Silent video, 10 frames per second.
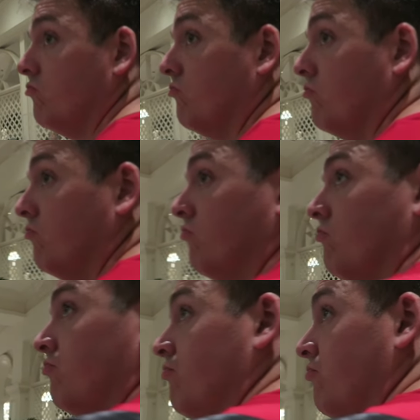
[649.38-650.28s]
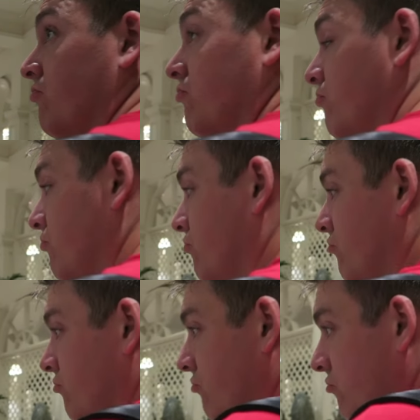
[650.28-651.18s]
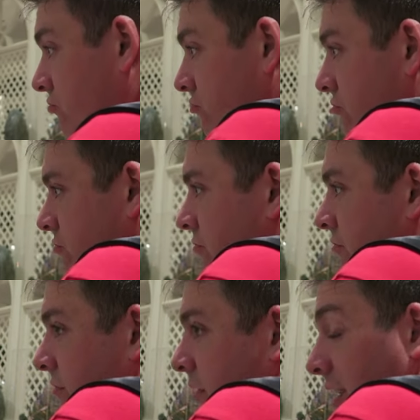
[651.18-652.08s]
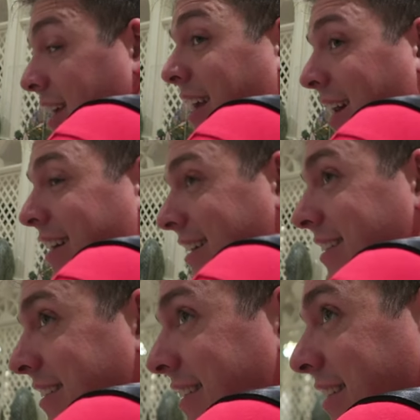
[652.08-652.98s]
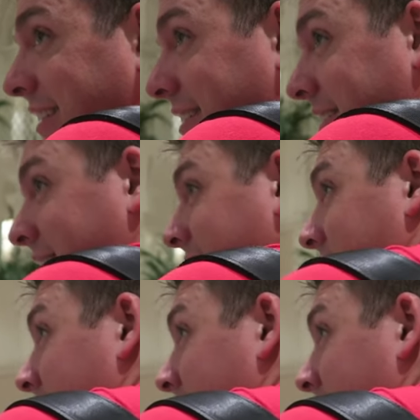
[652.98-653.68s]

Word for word: I'm sure there's eggs at Epcot. We'll have to check those out